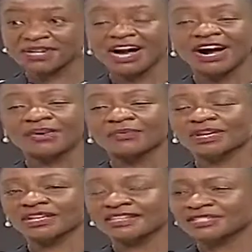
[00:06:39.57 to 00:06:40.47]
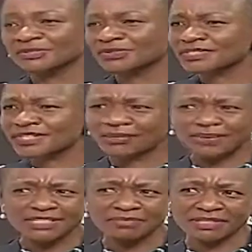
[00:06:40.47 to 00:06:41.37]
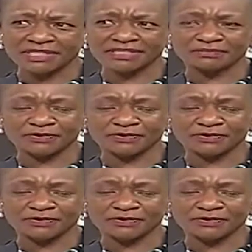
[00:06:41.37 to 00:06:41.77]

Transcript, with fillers: Mm. We need to consider quite a bit